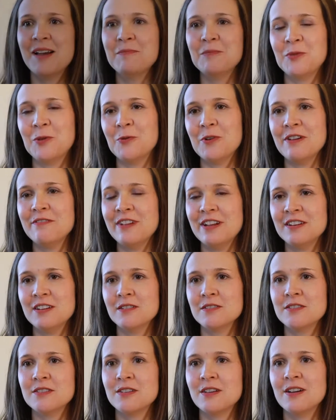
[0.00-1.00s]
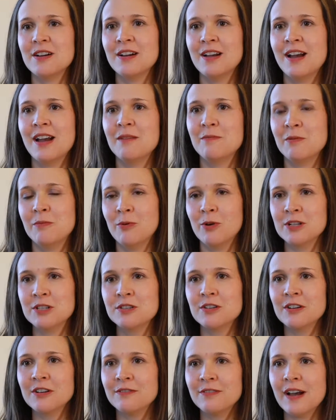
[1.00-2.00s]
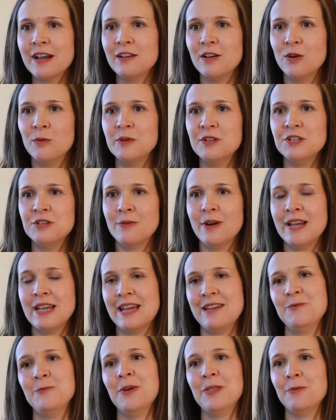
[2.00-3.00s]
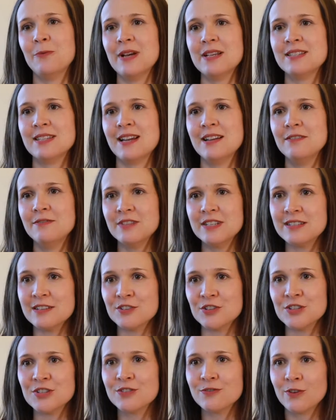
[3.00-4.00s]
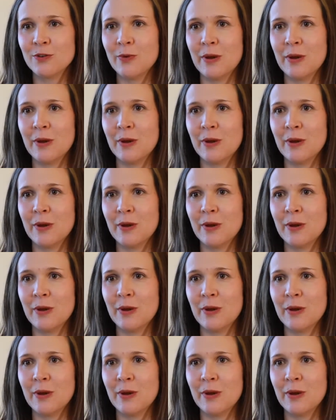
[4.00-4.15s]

I'm Laurie Van Donselaar. I'm a board-certified OBGYN with Westside Physicians for